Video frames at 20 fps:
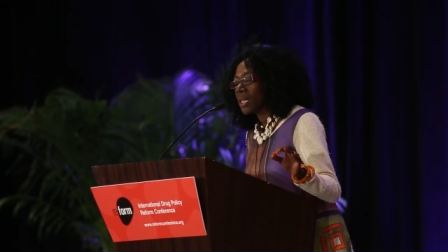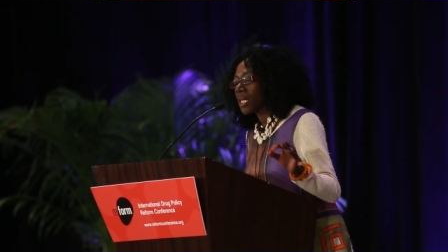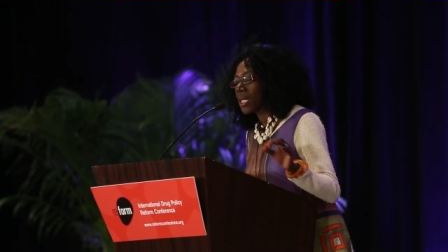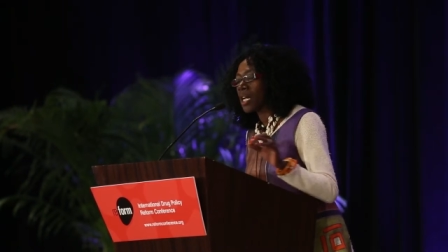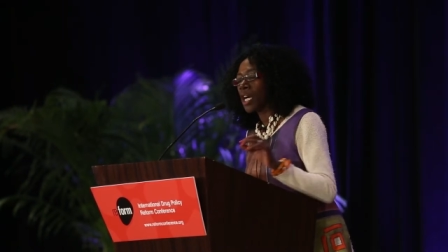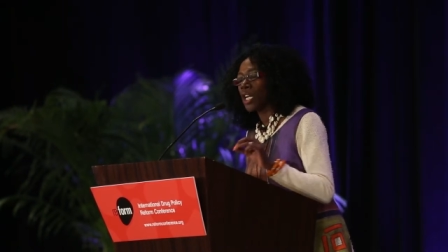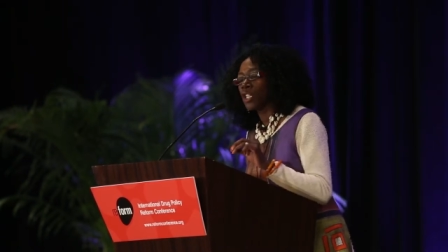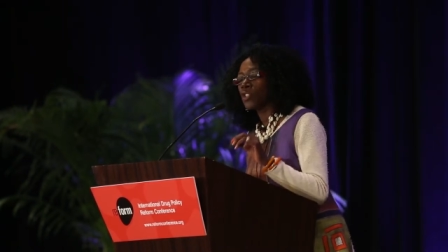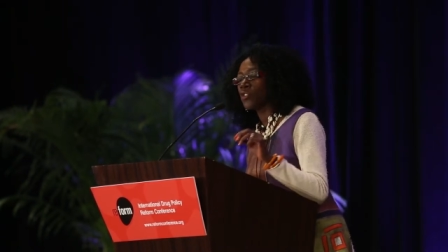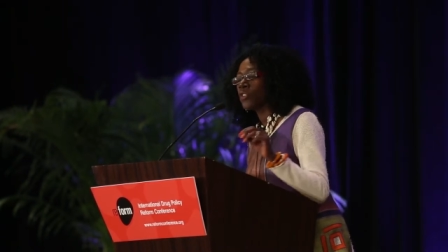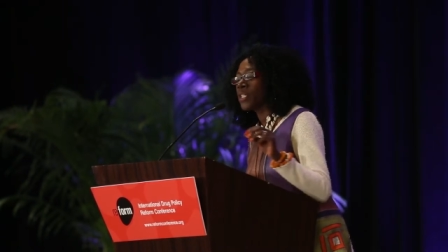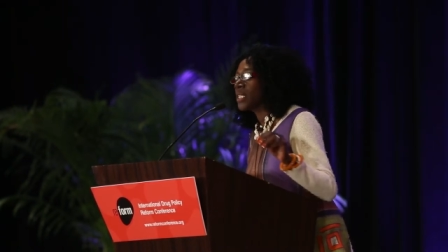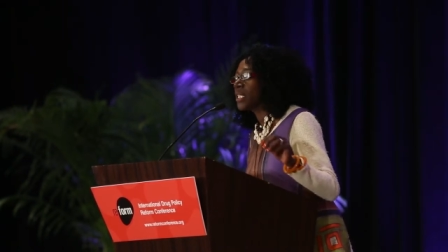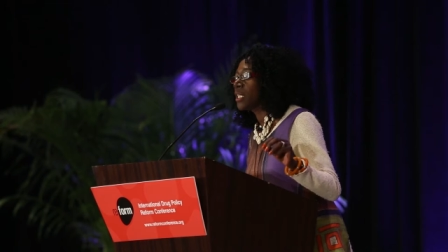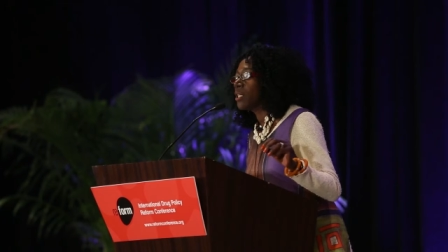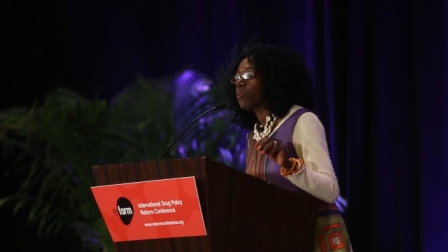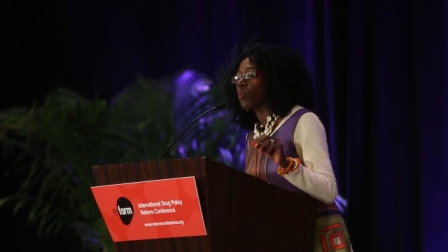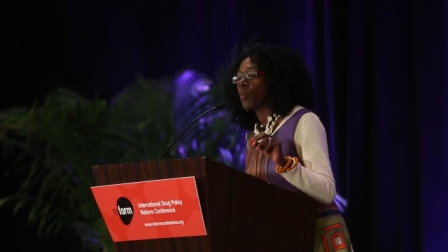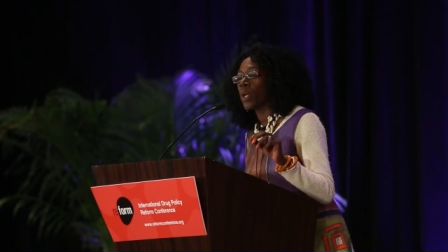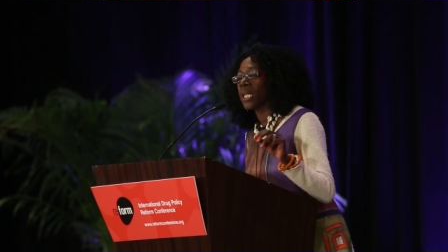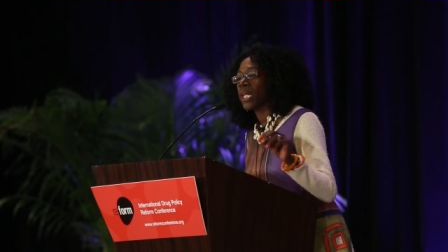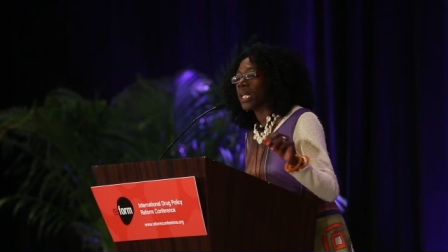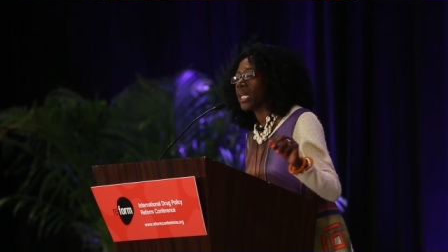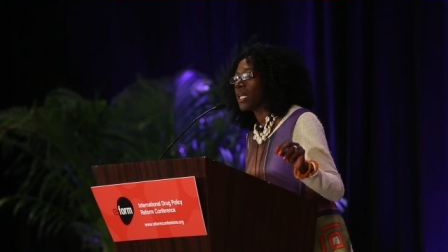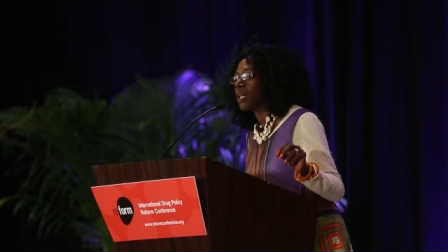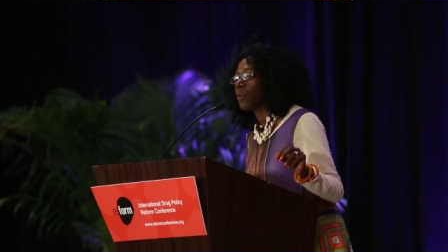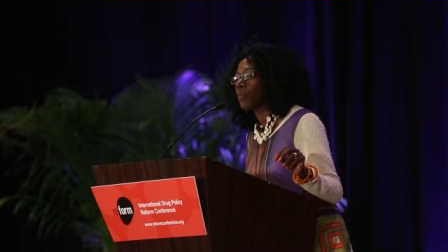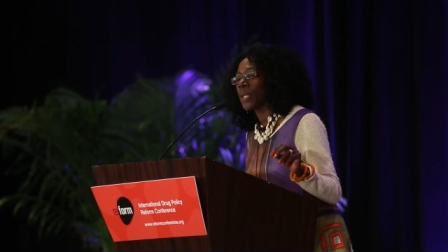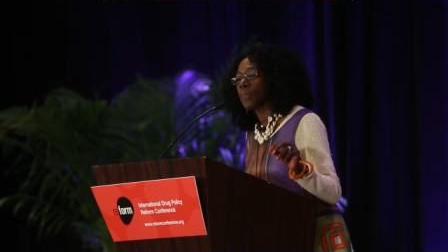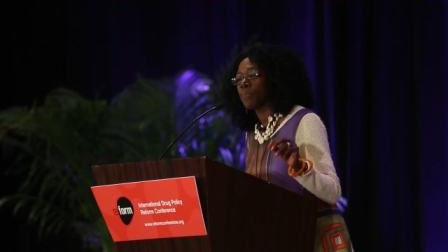the country didn't want to
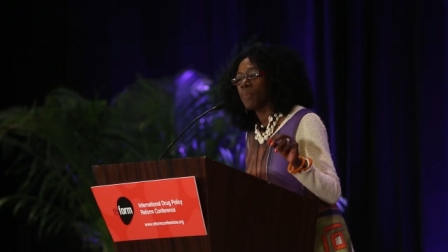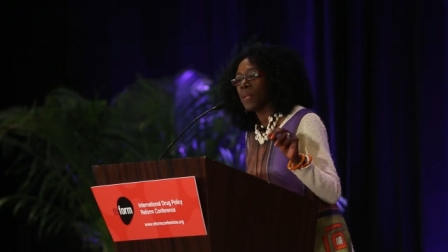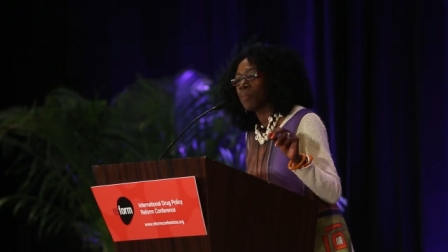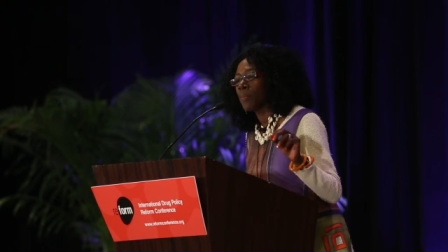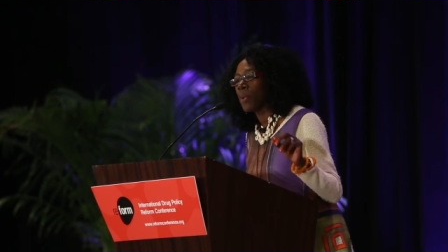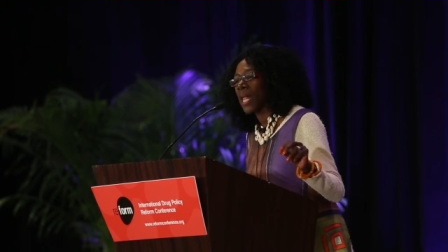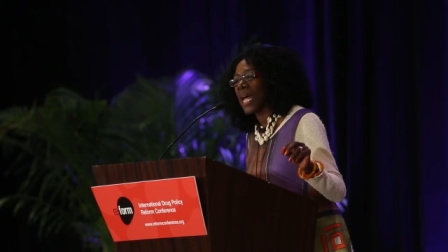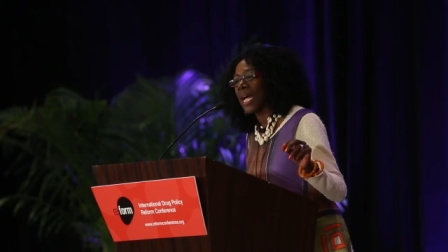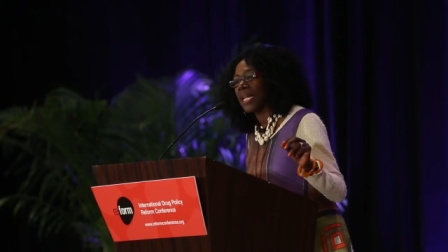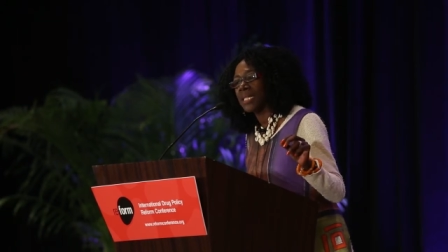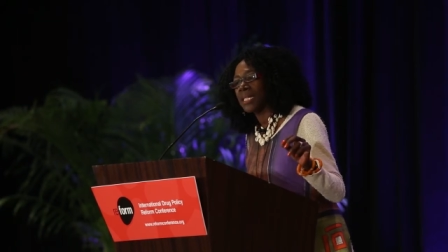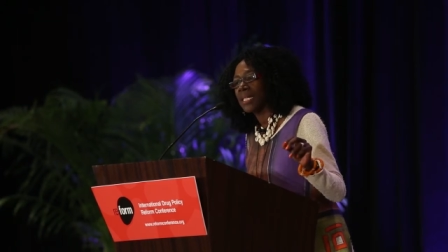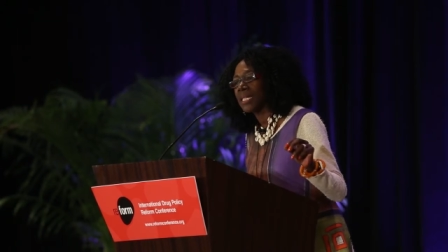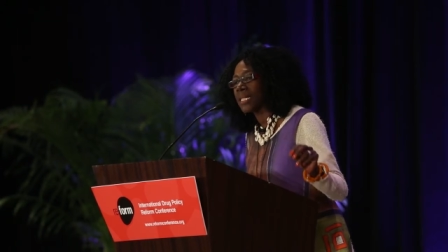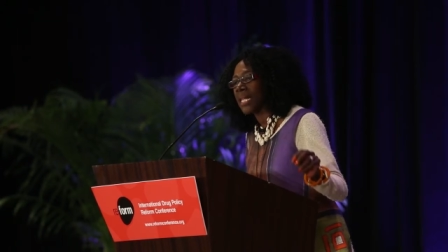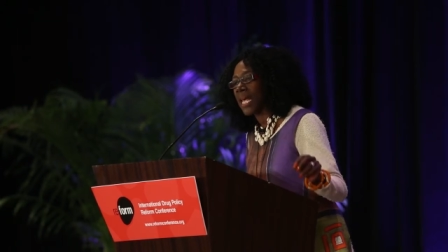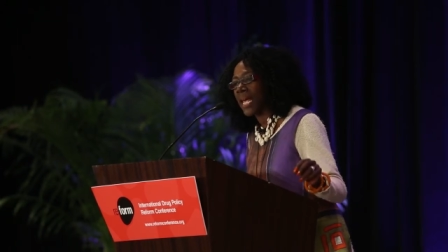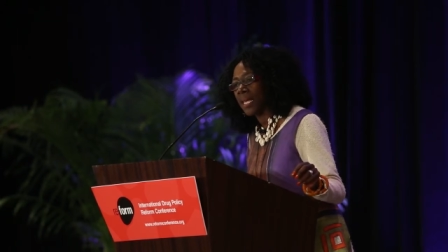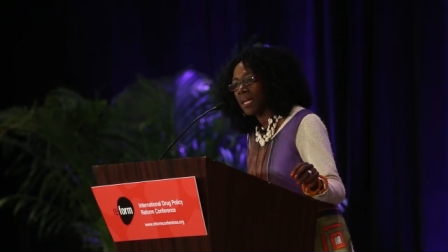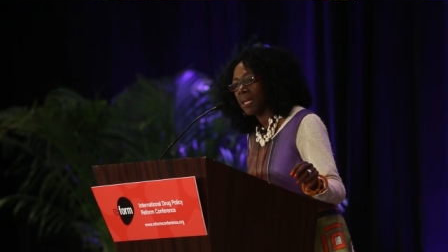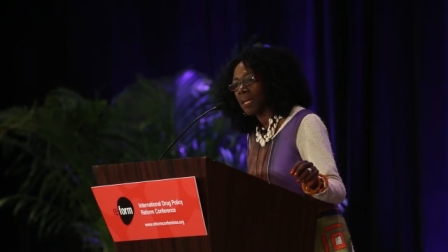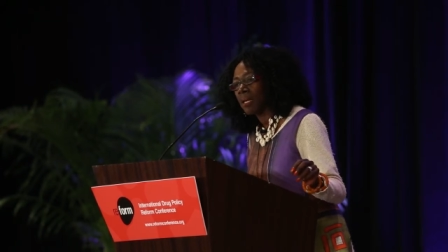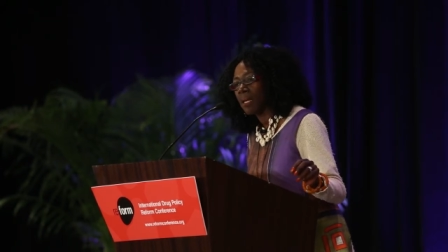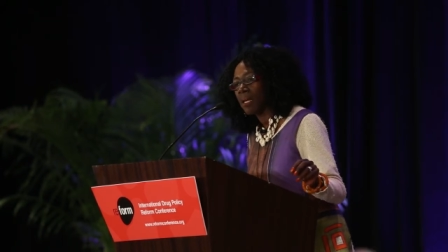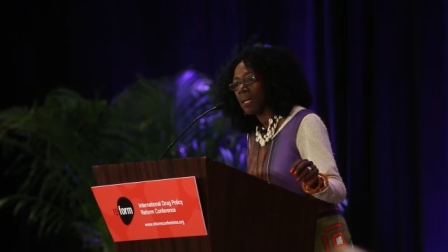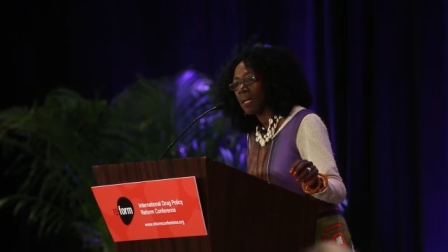hear what people had to say.